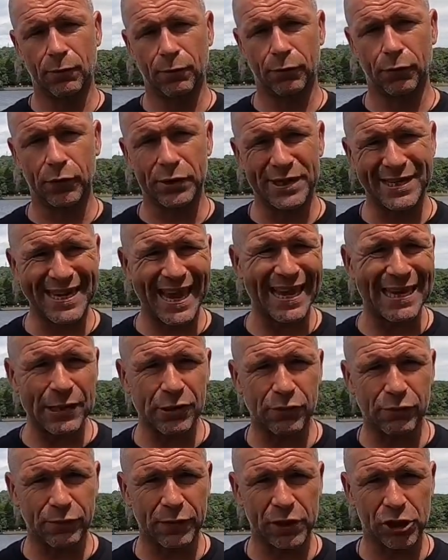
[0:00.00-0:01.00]
for a
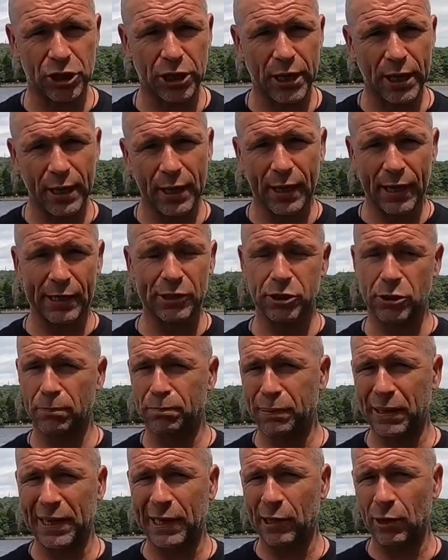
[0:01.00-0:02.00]
day's fishing, it's
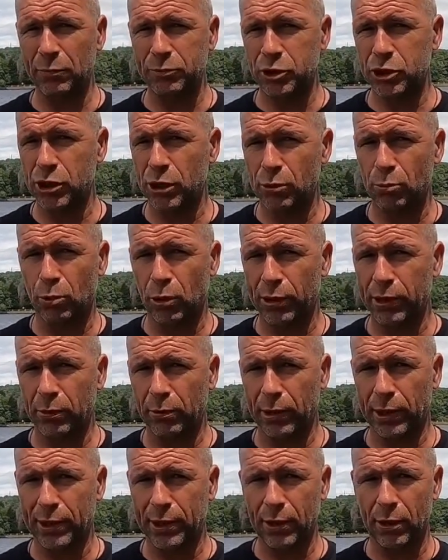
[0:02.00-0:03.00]
completely up to you what you
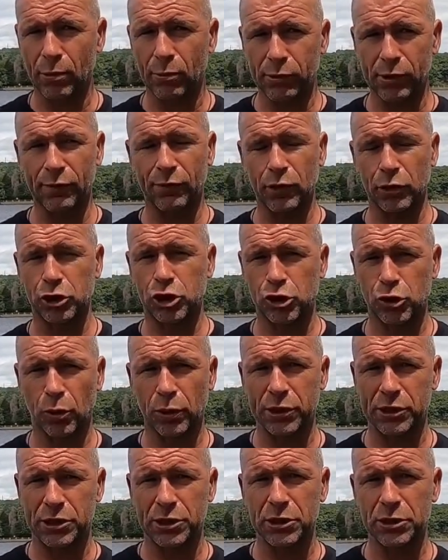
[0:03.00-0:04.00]
want to do. You've got
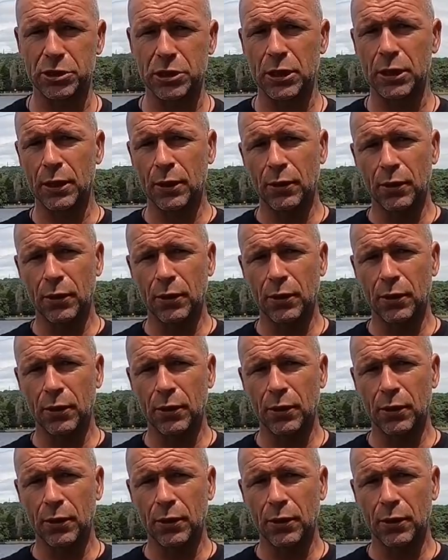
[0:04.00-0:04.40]
choices.